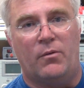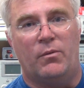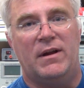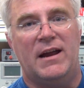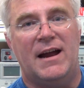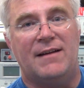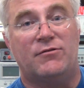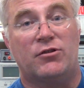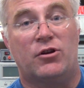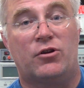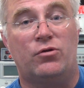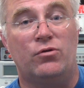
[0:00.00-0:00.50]
we
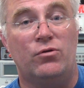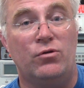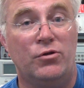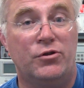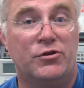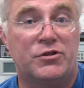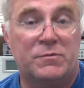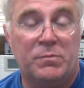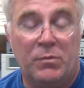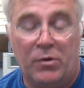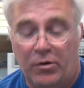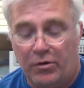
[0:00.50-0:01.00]
have to cool
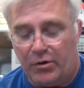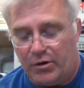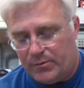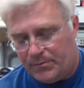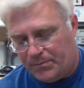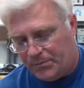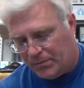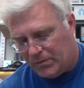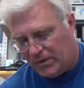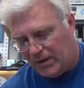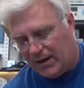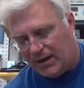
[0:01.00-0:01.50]
the smoke.
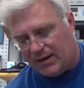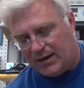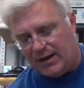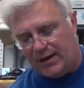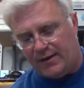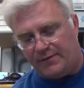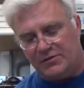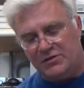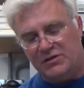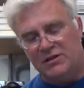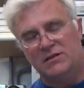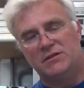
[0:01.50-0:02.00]
And
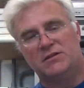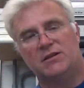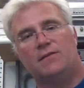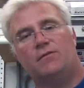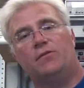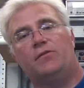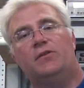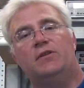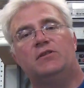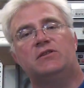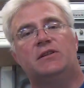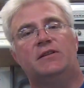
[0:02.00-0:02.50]
I've seen
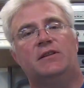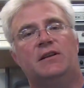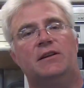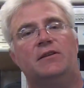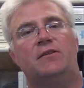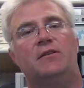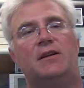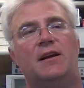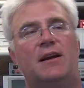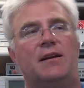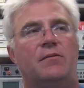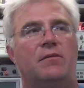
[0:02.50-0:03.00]
several things on the
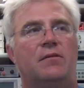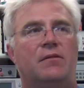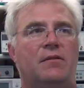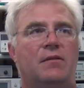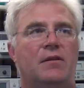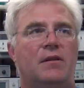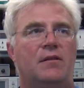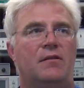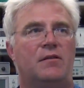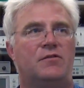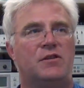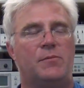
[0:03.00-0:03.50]
internet,
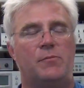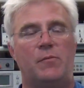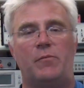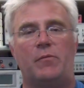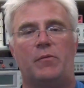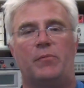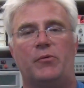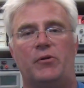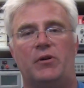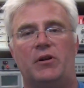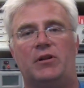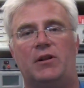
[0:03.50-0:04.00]
and some of them
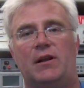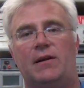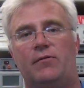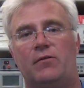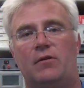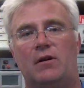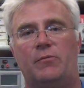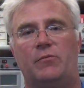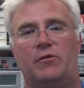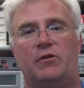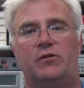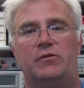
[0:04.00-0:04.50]
are pretty
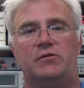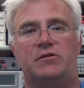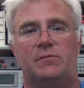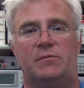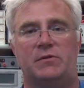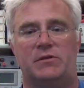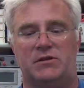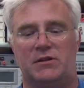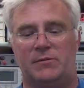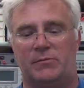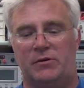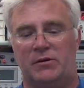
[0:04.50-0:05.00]
clever. I'm gonna do
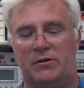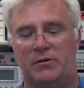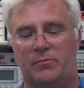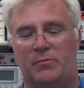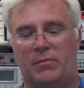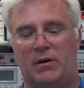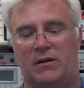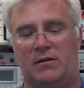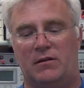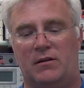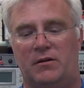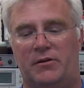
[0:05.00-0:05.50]
something similar,
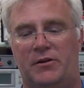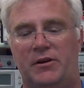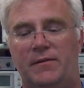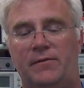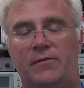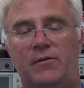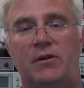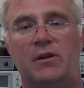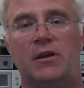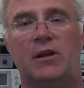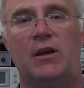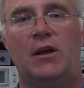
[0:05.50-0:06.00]
but a little
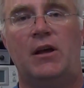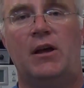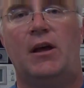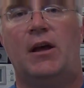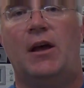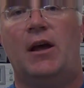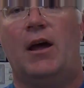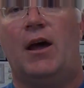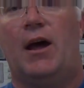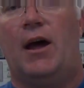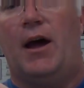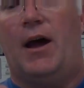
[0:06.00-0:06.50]
different.
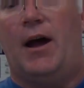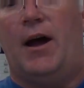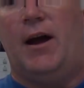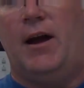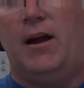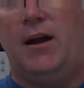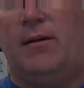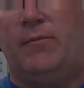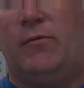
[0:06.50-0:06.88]
I